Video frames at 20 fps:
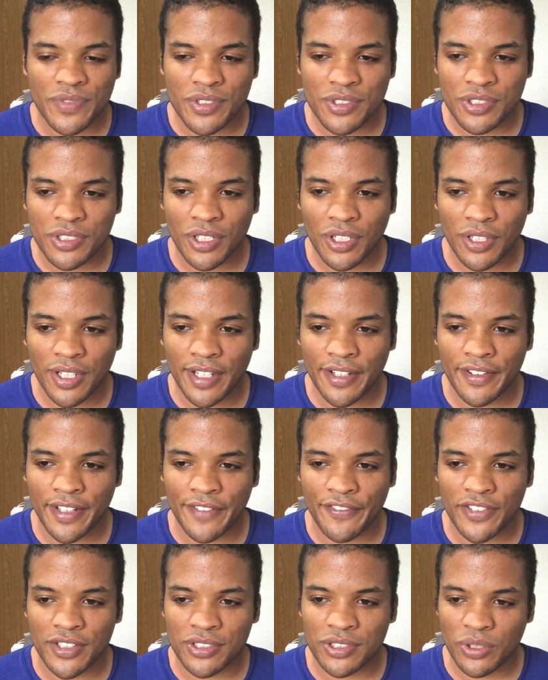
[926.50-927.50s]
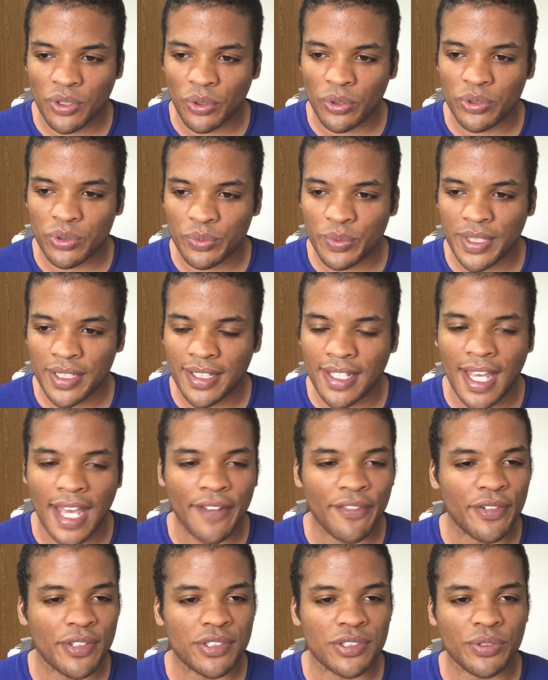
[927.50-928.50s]
So if it's Golden Week,
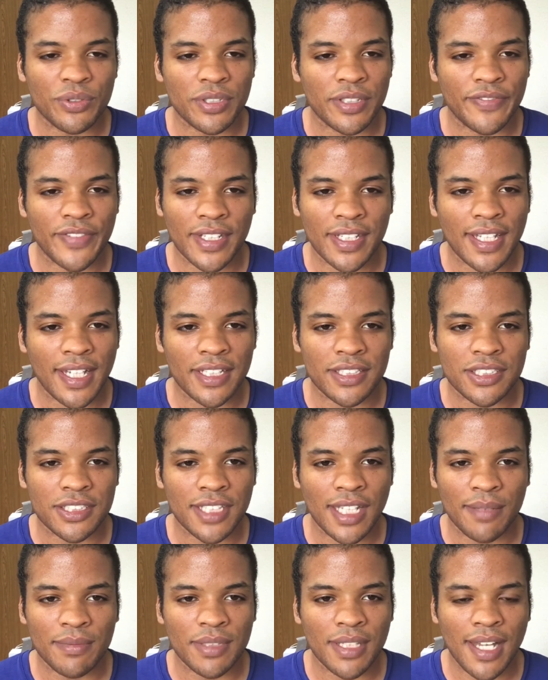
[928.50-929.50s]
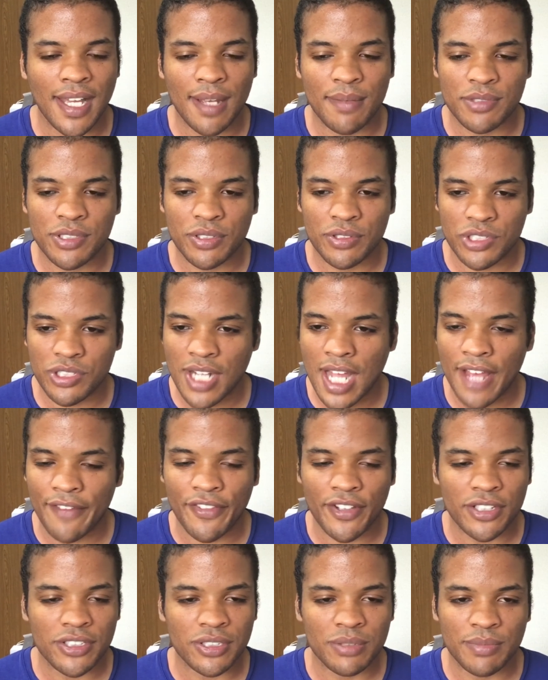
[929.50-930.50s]
everyone's going on vacation at the same time, so
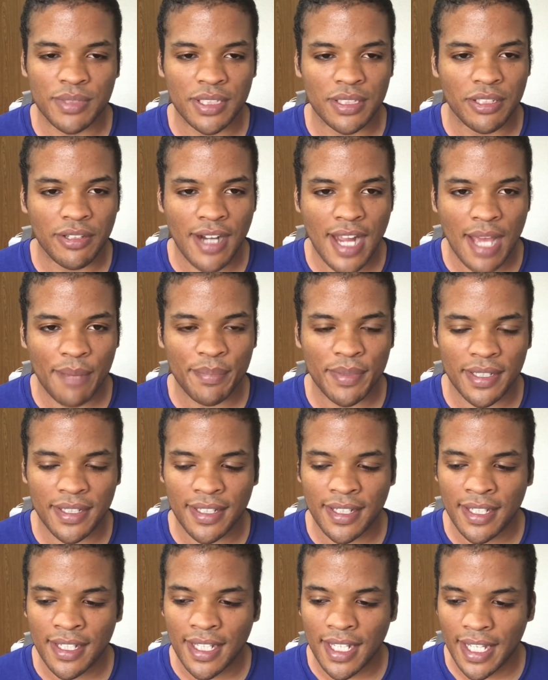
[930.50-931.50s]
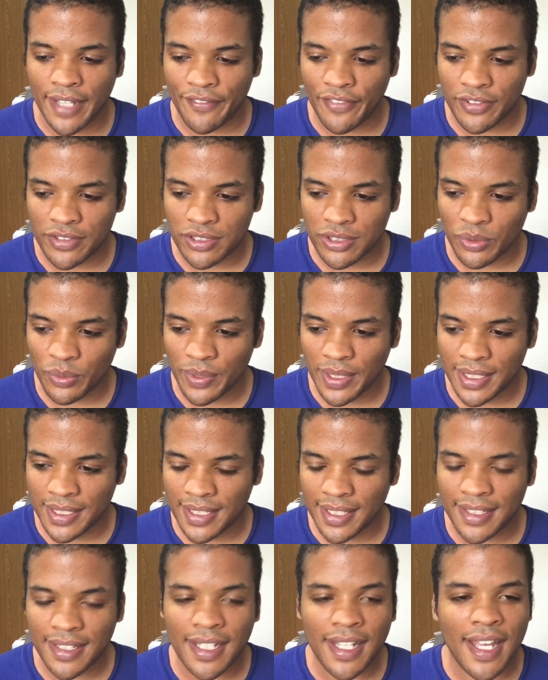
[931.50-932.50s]
traffic's going to be crappy. If it's the
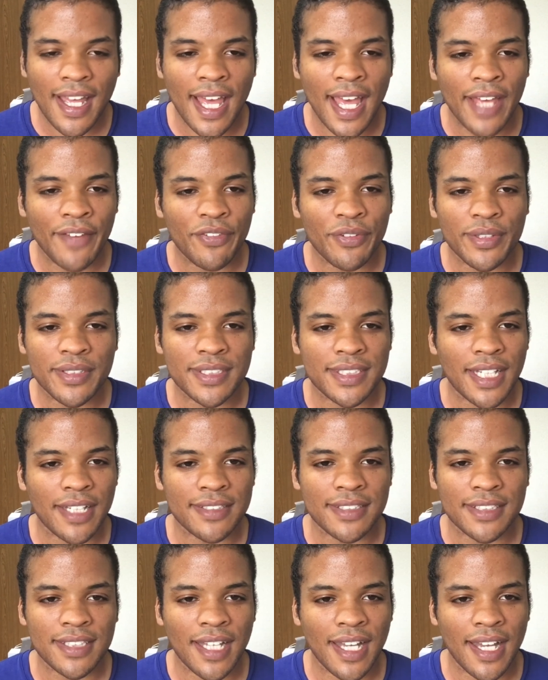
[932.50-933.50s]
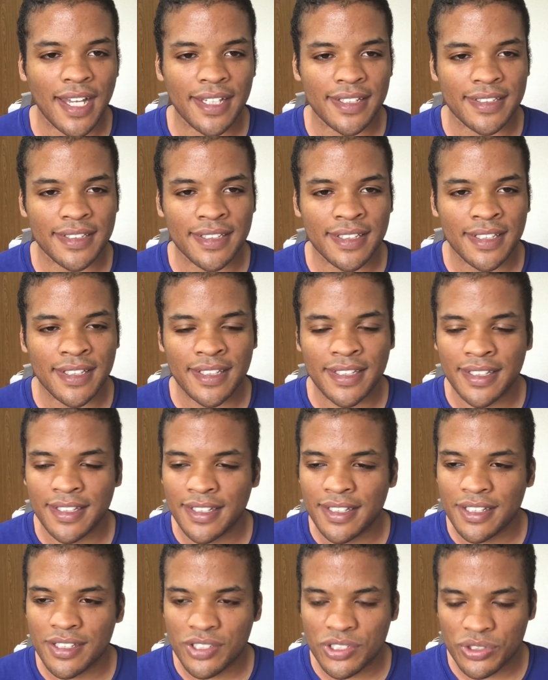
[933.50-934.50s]
weekend, everyone's outside.
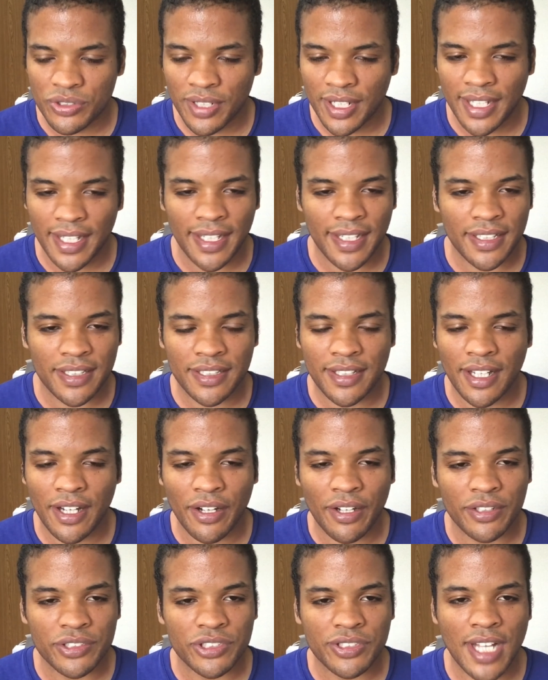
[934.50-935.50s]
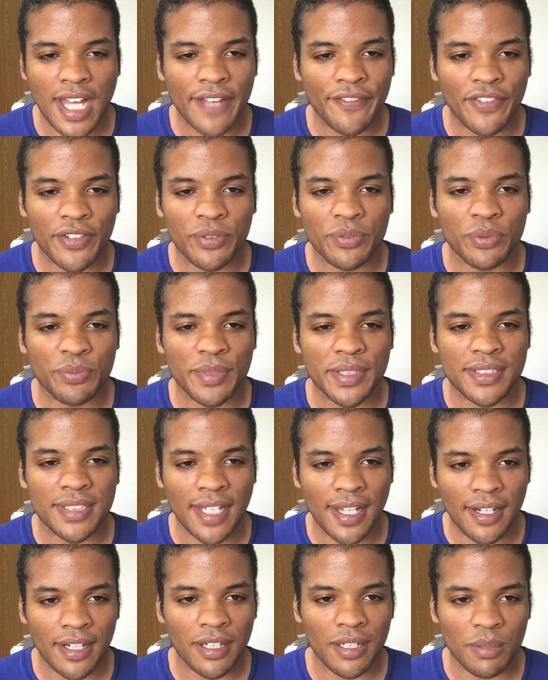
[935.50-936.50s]
All traffic will be
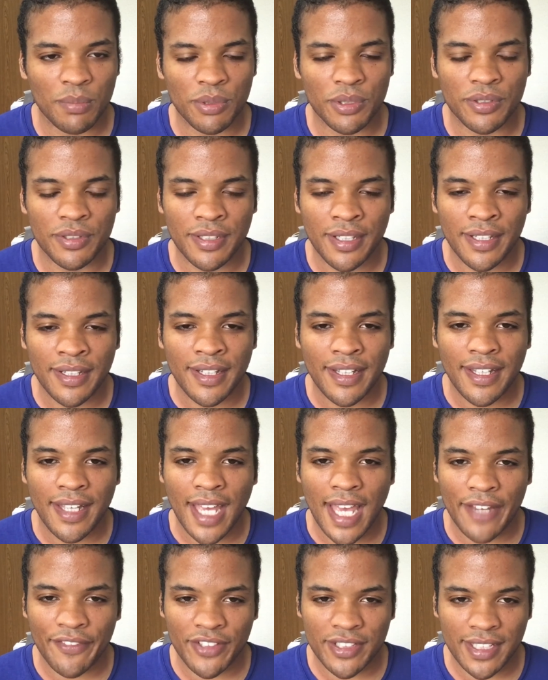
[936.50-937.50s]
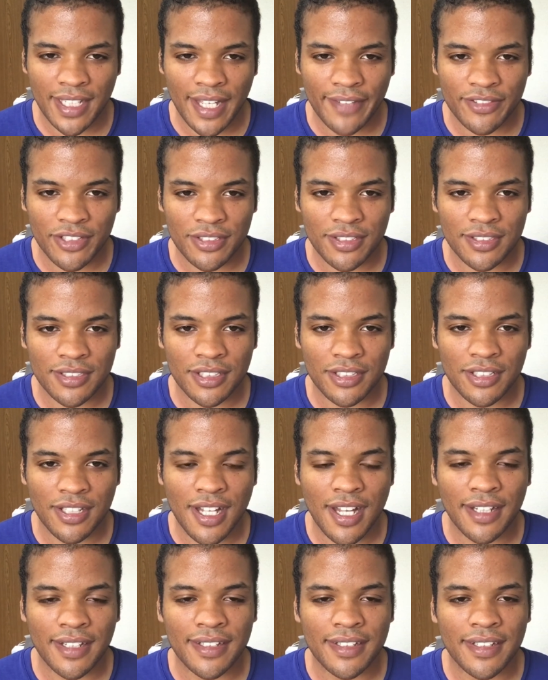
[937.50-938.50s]
terrible. Every day after 6
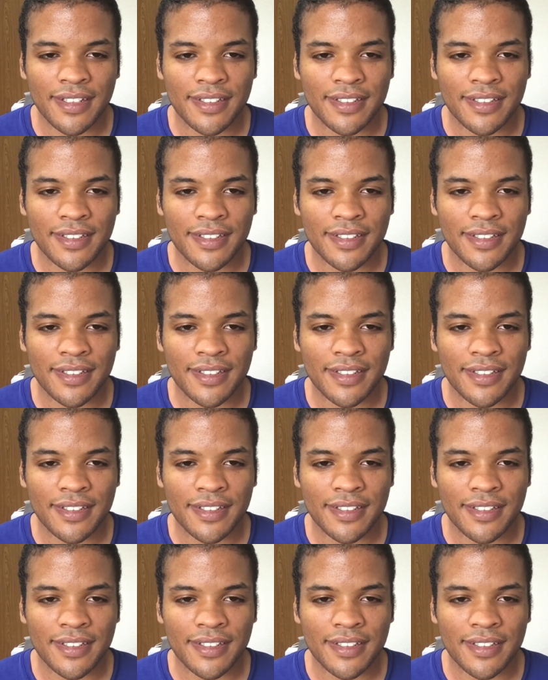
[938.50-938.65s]
o'clock,